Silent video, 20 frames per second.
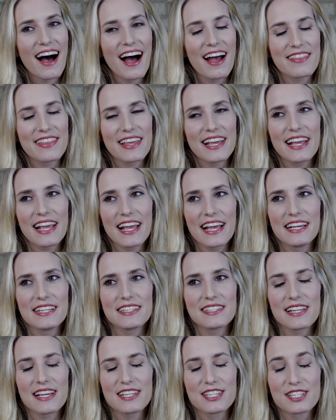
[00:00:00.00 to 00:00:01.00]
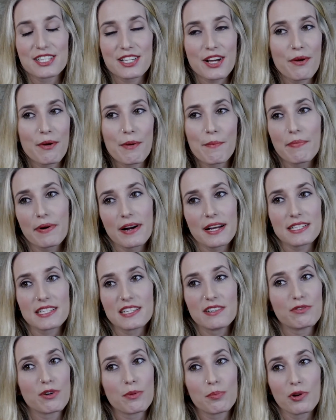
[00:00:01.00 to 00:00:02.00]
I think it's so
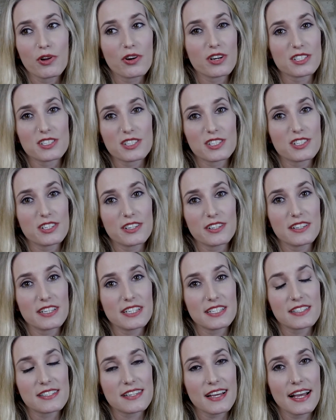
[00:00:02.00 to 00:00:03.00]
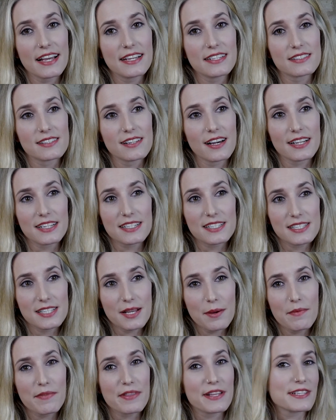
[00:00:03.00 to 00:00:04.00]
impressive what bloggers are doing these days. Like,
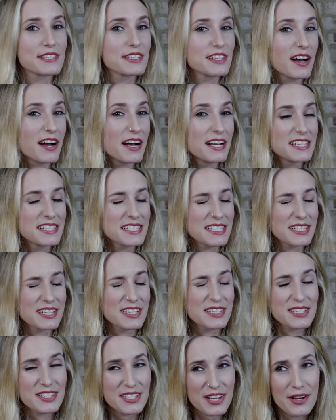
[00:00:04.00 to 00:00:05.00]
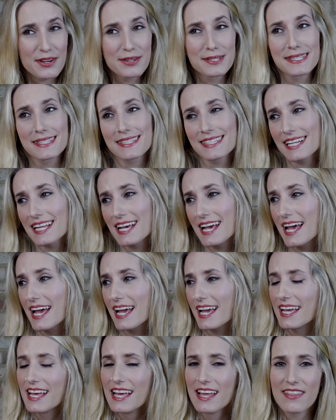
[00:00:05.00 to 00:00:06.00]
some of the sites are so
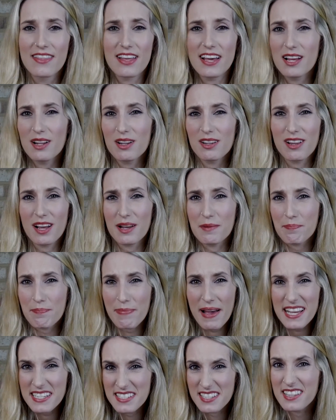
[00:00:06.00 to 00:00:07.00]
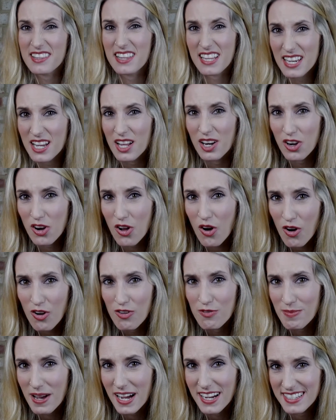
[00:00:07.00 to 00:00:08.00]
slick. They're like better than a lot
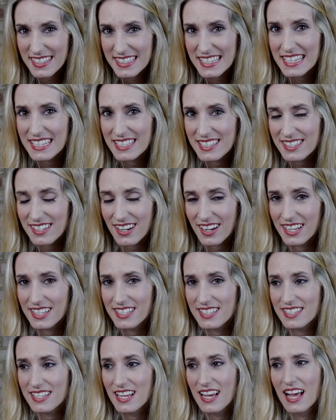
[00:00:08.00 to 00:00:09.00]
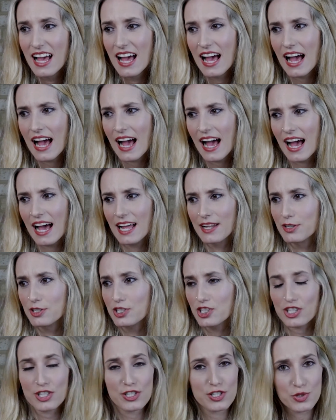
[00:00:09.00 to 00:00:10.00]
of magazine sites, and
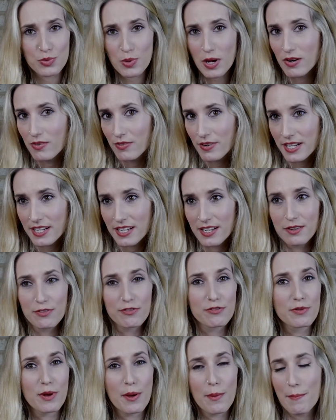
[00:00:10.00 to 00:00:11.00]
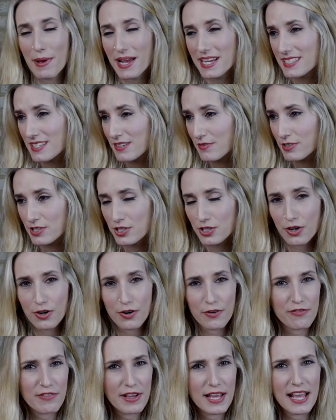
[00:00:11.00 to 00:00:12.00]
just as well written, amazing
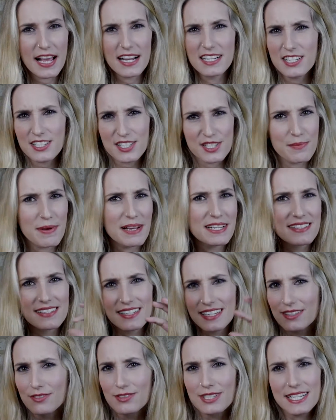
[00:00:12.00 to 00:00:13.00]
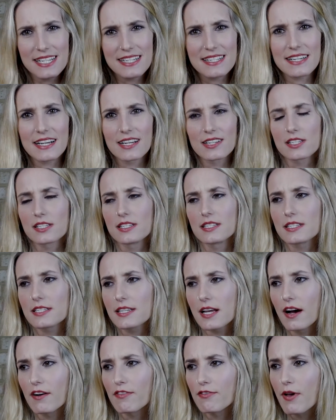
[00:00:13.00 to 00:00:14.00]
photography and just amazing little details and
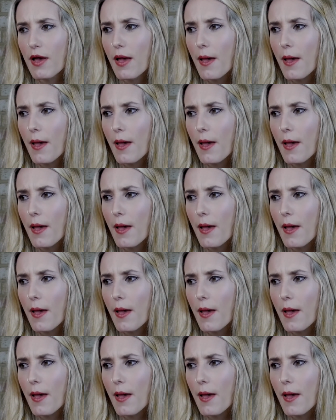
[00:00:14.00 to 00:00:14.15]
stuff.